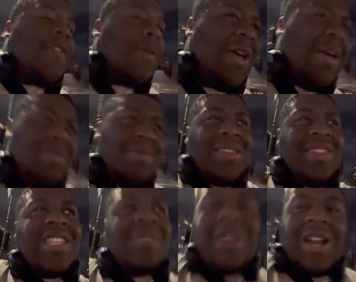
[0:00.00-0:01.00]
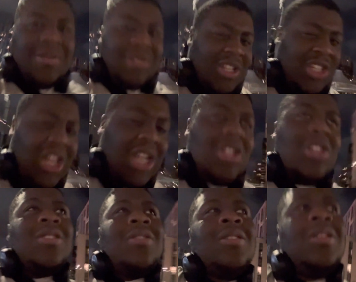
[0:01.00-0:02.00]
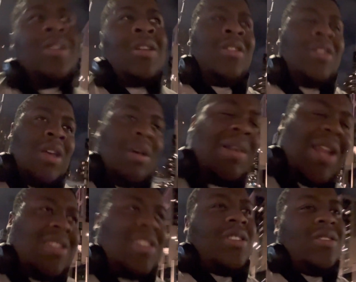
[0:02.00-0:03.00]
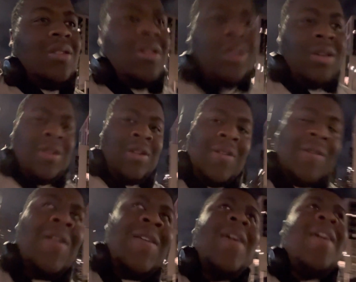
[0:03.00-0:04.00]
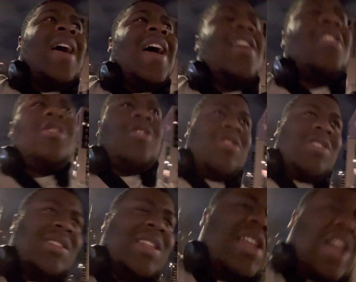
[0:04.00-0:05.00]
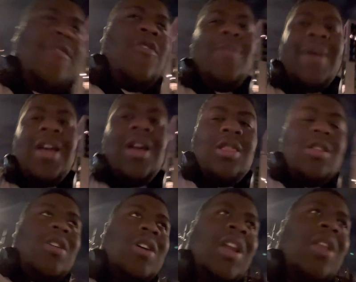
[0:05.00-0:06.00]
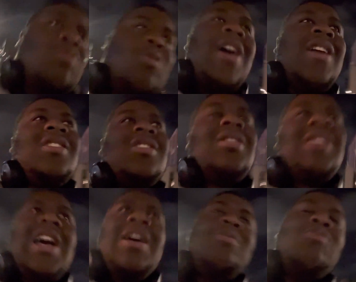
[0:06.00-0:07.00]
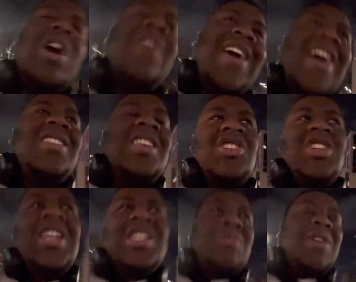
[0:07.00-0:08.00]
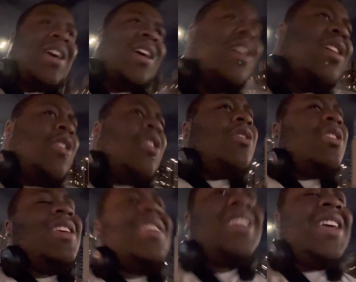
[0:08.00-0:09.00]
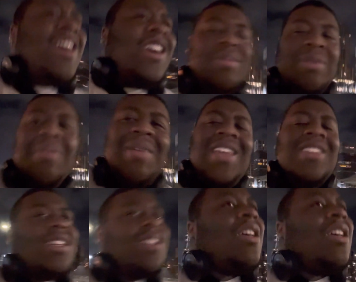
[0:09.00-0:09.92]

I implement this, my life's going to change. But it didn't. And honestly, I thought about it a lot, kind of why this didn't happen. Why have I had these years where this year could have been amazing?